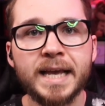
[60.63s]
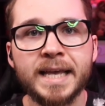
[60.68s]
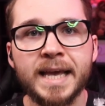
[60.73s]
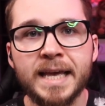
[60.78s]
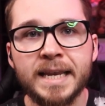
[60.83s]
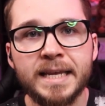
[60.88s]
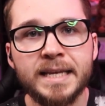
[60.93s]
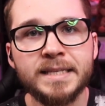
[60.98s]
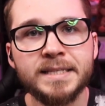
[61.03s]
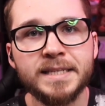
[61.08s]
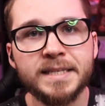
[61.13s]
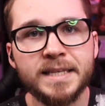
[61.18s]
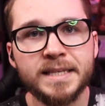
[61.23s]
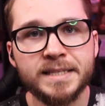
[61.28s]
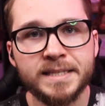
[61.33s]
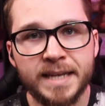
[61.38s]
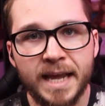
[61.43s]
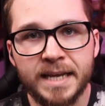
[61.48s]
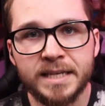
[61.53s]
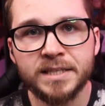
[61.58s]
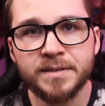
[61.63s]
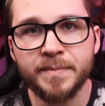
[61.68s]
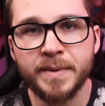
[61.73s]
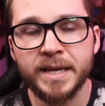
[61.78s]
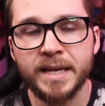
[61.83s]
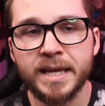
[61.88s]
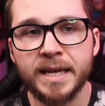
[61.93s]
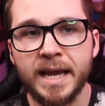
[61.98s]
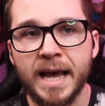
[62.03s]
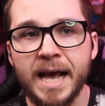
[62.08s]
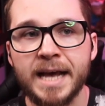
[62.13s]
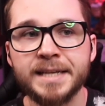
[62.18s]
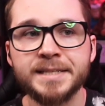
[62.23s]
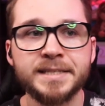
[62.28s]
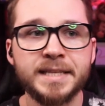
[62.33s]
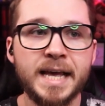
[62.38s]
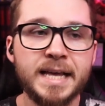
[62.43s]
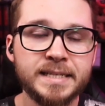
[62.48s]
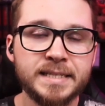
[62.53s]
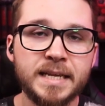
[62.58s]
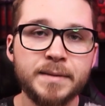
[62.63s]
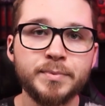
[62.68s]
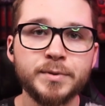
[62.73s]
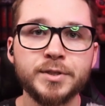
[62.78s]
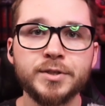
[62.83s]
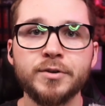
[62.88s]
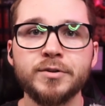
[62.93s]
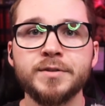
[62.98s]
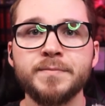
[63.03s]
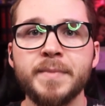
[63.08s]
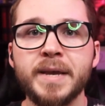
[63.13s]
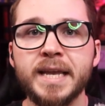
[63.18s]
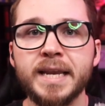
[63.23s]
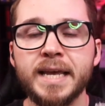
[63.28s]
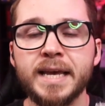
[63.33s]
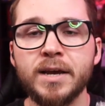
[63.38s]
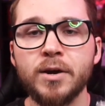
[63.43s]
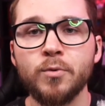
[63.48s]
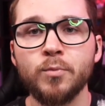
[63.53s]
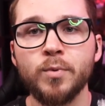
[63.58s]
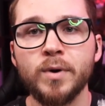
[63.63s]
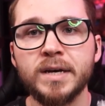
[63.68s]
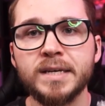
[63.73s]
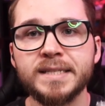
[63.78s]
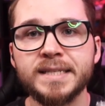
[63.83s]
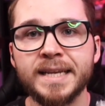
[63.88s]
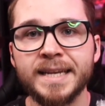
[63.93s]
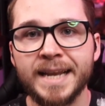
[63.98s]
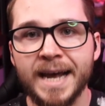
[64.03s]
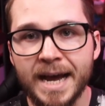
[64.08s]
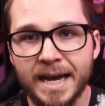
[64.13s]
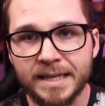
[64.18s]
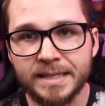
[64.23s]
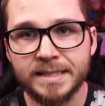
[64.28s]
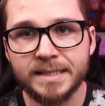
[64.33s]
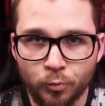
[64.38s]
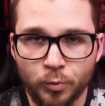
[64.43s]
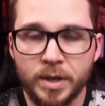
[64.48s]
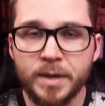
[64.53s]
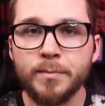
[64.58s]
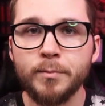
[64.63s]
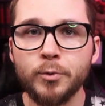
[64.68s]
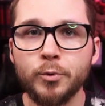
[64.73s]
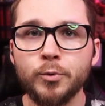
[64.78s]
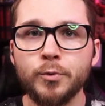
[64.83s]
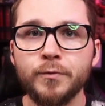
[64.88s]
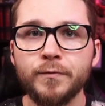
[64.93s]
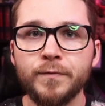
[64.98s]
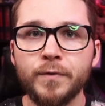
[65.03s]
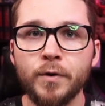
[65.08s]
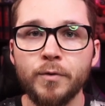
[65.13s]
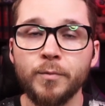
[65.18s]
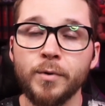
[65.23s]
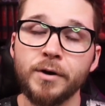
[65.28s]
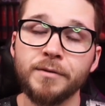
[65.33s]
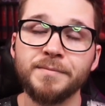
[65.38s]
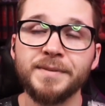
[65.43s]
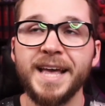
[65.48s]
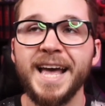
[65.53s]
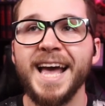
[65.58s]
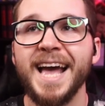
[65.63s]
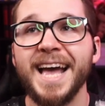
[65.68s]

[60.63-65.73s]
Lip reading: get into this next meeting, as last episode's meeting was not Rimuru